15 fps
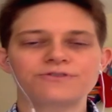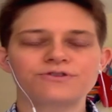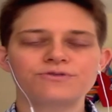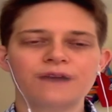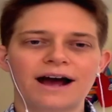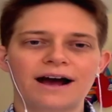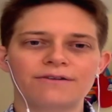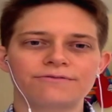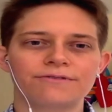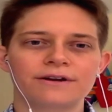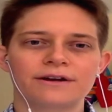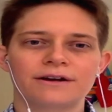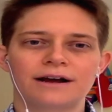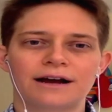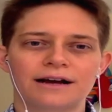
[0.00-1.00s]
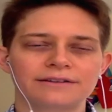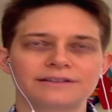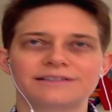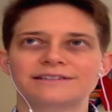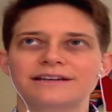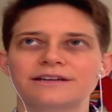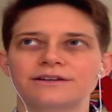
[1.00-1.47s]
have,
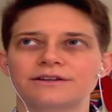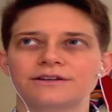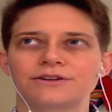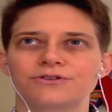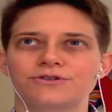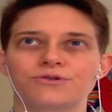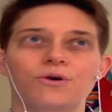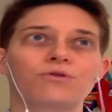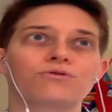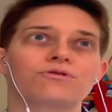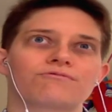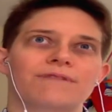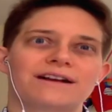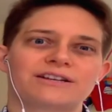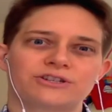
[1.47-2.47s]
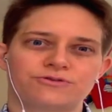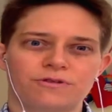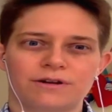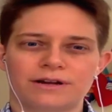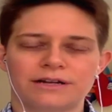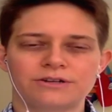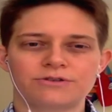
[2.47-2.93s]
let's say, you own a
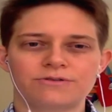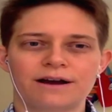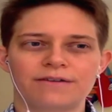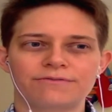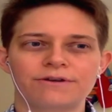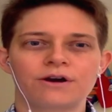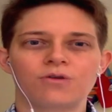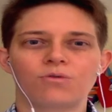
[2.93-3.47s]
restaurant and you have